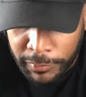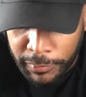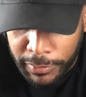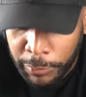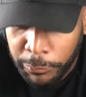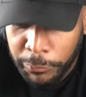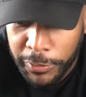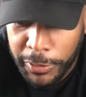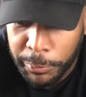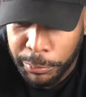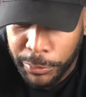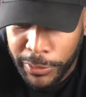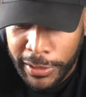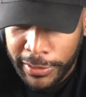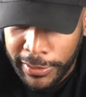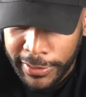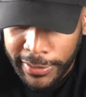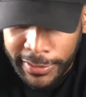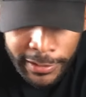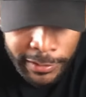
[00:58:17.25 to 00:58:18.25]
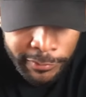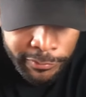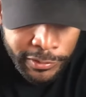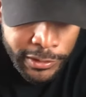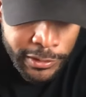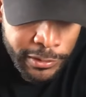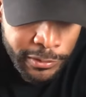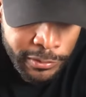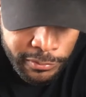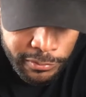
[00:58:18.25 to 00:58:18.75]
I'm really proud of how that
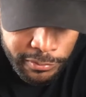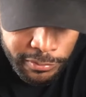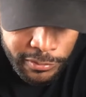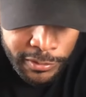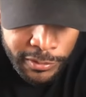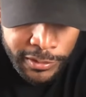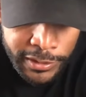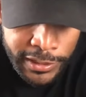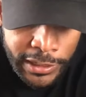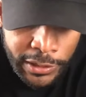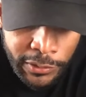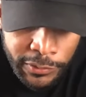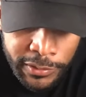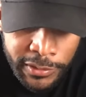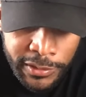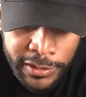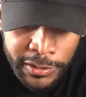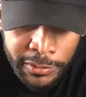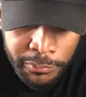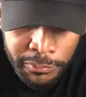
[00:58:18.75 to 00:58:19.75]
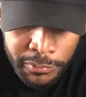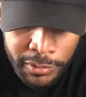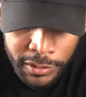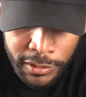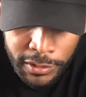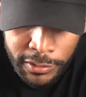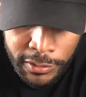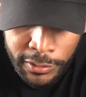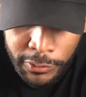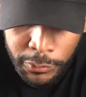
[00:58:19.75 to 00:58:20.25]
video turned out. And then
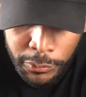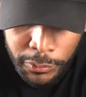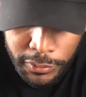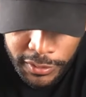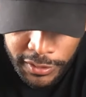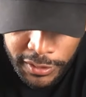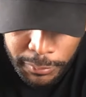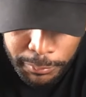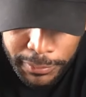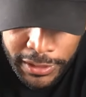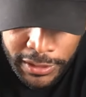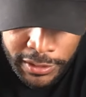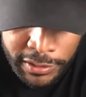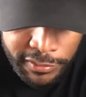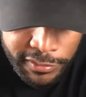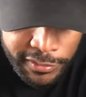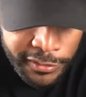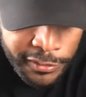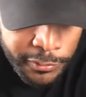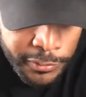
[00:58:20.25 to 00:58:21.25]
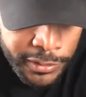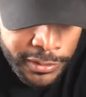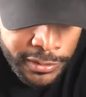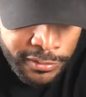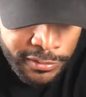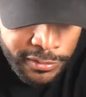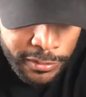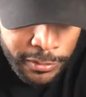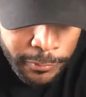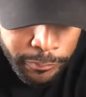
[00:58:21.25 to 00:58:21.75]
the cool thing about it, too,
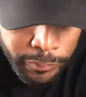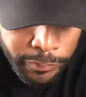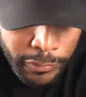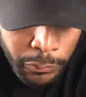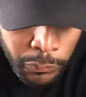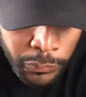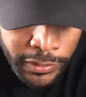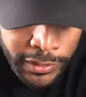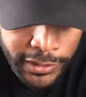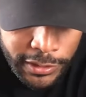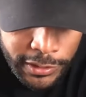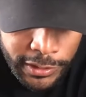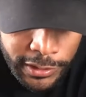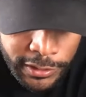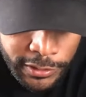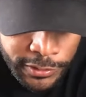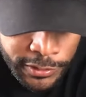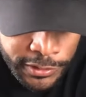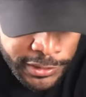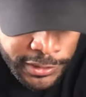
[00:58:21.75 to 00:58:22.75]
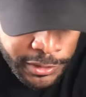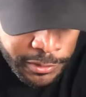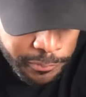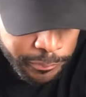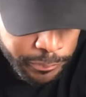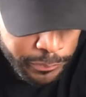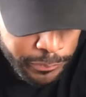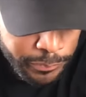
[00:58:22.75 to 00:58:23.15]
is when they colored it,